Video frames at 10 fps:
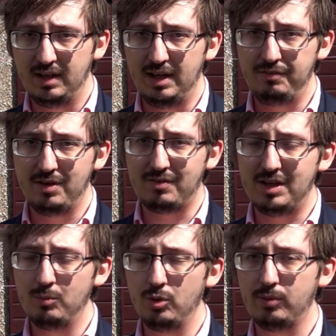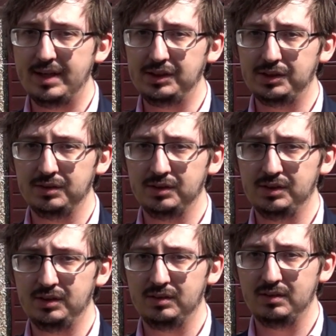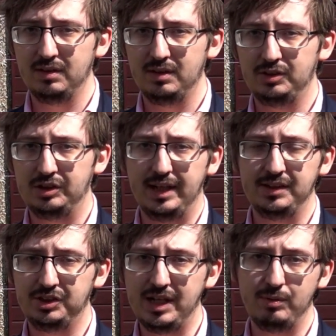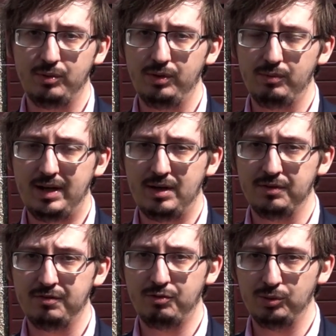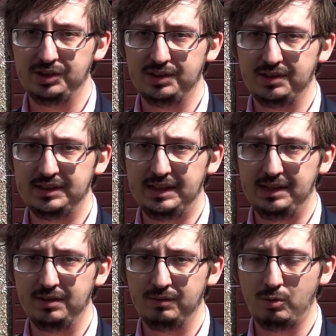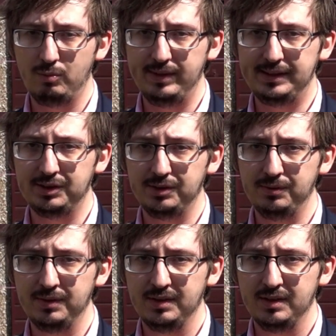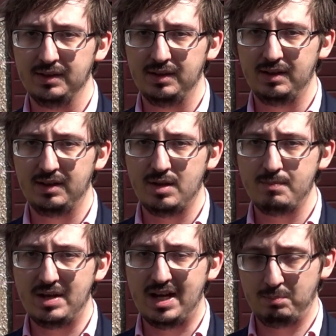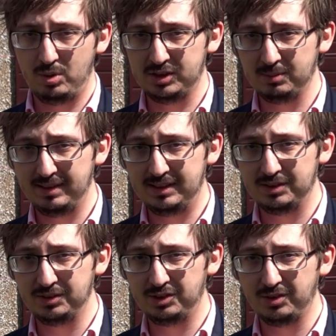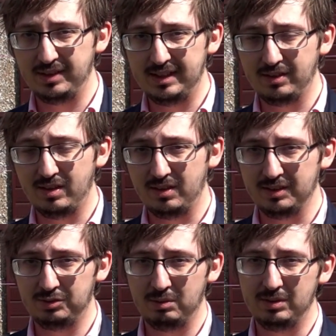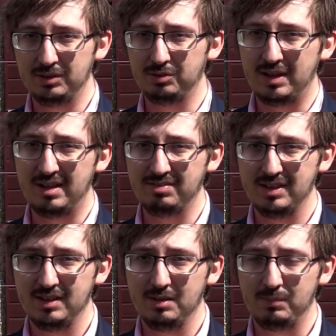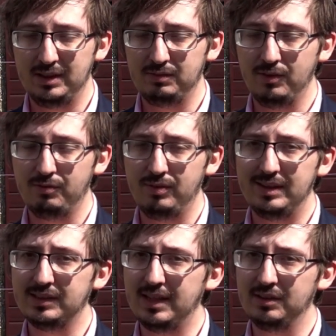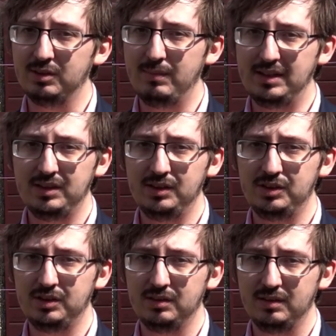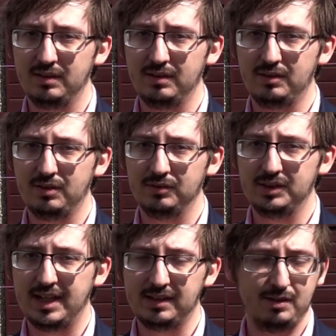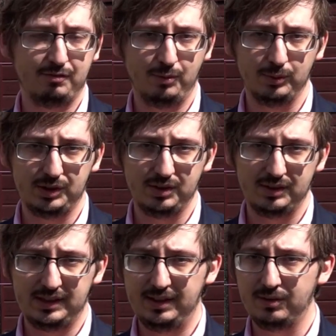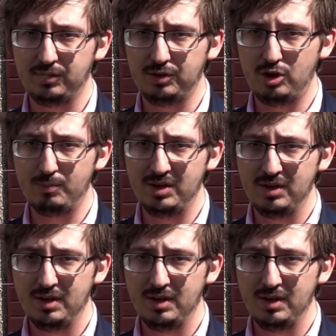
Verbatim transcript: If you have any more questions uh, in general around Force 13 and what we do, um, and possibly to join in on our contributor drive, please feel free to send us a message, uh, contact at force13.com,